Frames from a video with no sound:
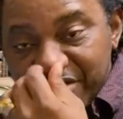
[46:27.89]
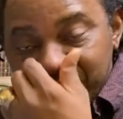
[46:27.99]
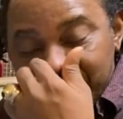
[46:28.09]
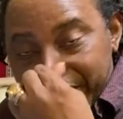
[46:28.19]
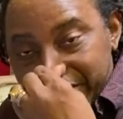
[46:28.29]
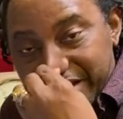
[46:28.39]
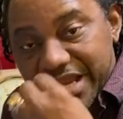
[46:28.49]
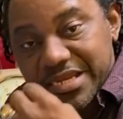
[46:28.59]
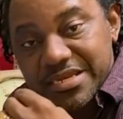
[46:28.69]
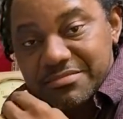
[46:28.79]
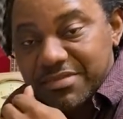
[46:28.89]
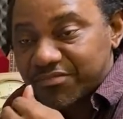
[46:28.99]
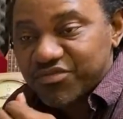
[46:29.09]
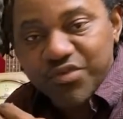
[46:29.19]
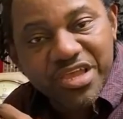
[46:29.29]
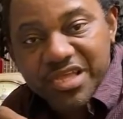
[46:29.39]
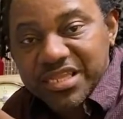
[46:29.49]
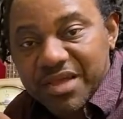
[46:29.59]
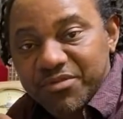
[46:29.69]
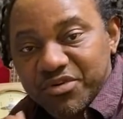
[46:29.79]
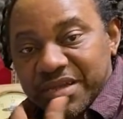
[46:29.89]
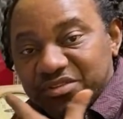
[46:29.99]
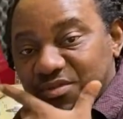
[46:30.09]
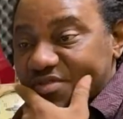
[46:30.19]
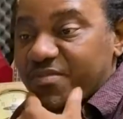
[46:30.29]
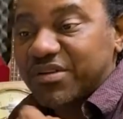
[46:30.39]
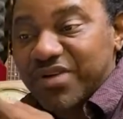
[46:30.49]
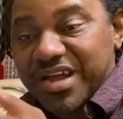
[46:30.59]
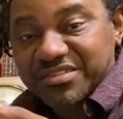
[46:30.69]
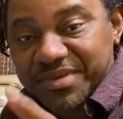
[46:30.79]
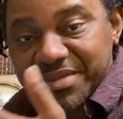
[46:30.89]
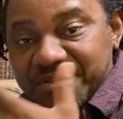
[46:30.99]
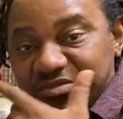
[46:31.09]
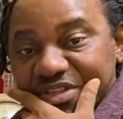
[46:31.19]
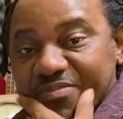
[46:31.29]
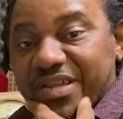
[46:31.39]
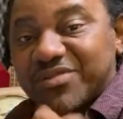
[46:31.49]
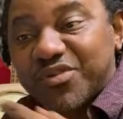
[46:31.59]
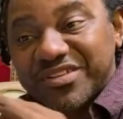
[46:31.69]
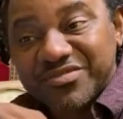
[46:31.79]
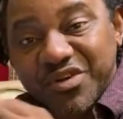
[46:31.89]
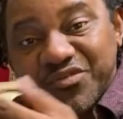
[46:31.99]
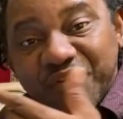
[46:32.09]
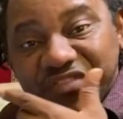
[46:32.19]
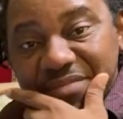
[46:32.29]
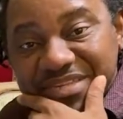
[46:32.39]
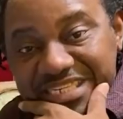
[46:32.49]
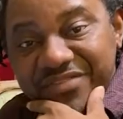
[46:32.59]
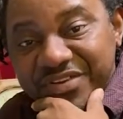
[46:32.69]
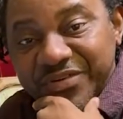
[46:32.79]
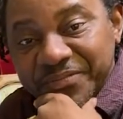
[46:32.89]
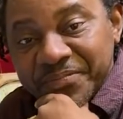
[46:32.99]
I run up and down. And uh, what you talk about, man, much eh, man wants some of them, much man, no, no, no, for them is saving.